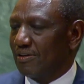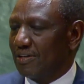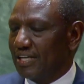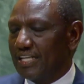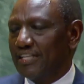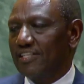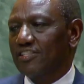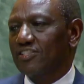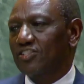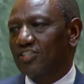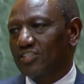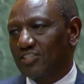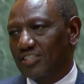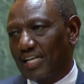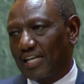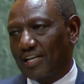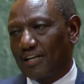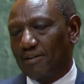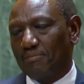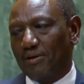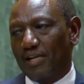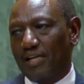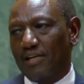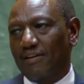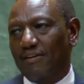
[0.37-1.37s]
Ladies and
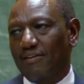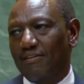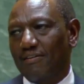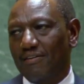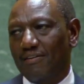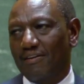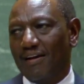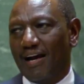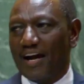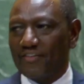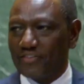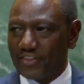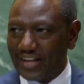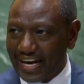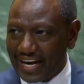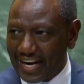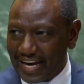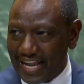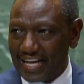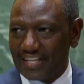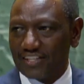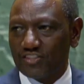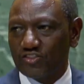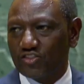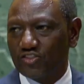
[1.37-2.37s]
gentlemen, at the
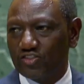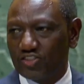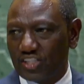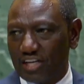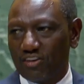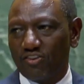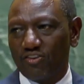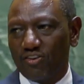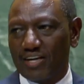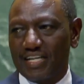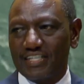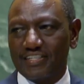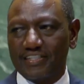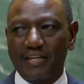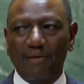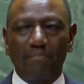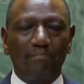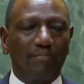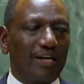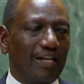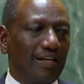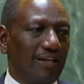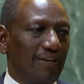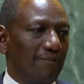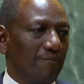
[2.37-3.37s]
last General
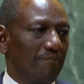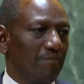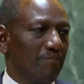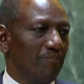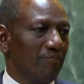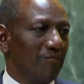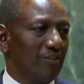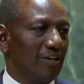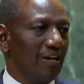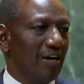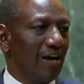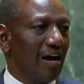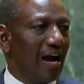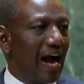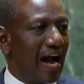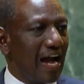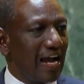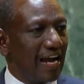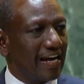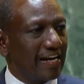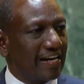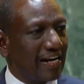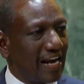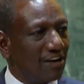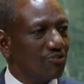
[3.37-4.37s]
Assembly,
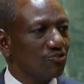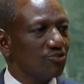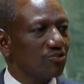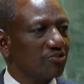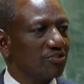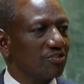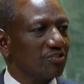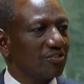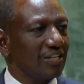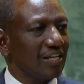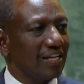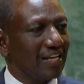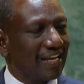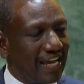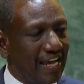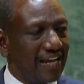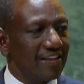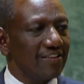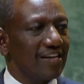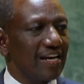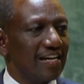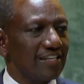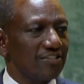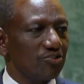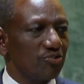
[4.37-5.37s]
I announced
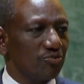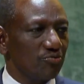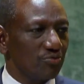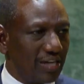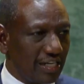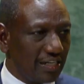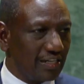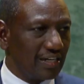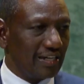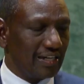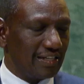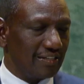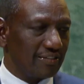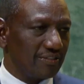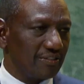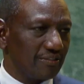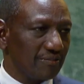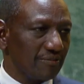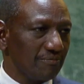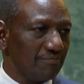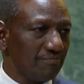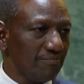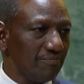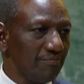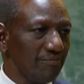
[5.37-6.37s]
Kenya's readiness
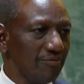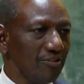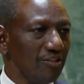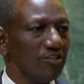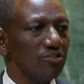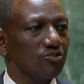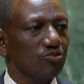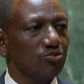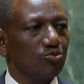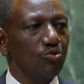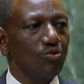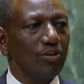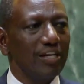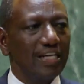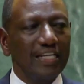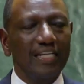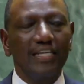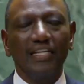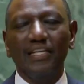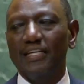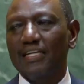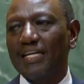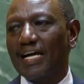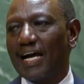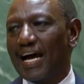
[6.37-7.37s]
to
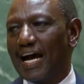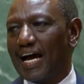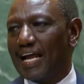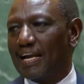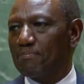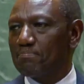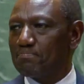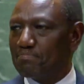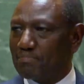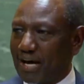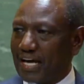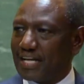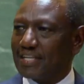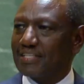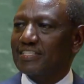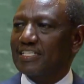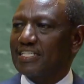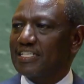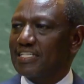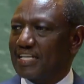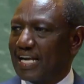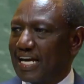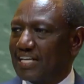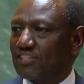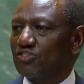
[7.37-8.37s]
lead a
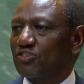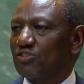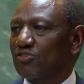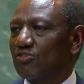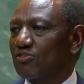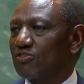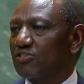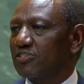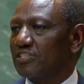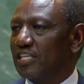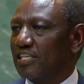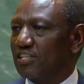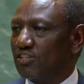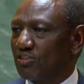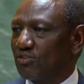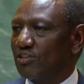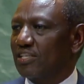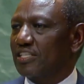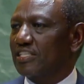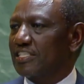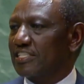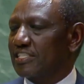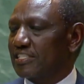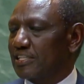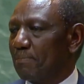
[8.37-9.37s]
multinational
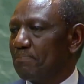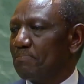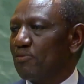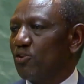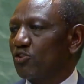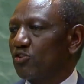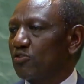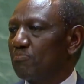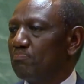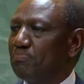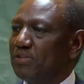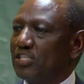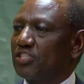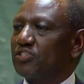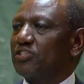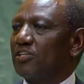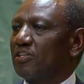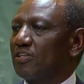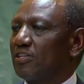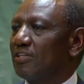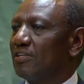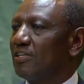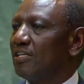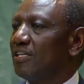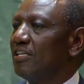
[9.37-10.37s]
security support
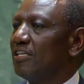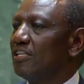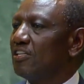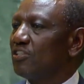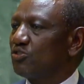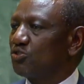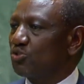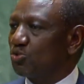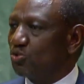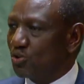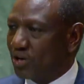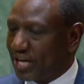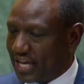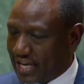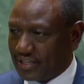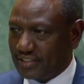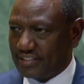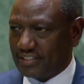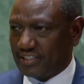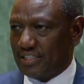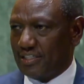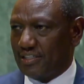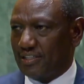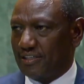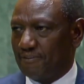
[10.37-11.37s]
mission to
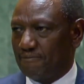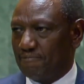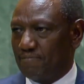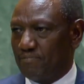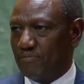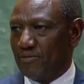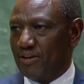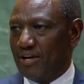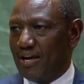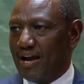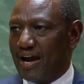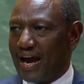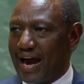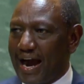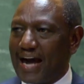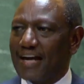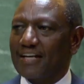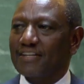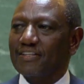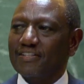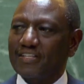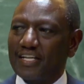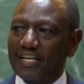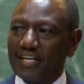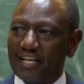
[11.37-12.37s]
Haiti
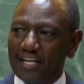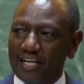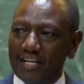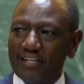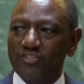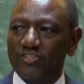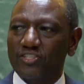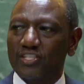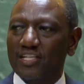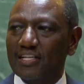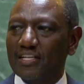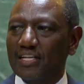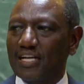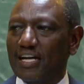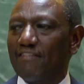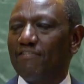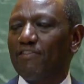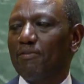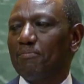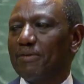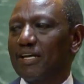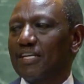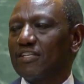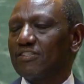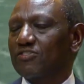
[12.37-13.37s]
at the Haitian
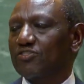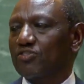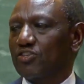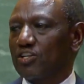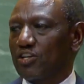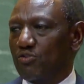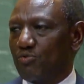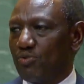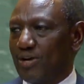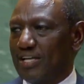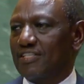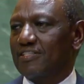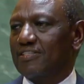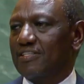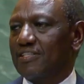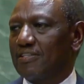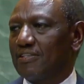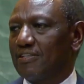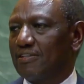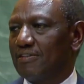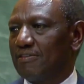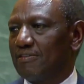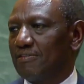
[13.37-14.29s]
government's request.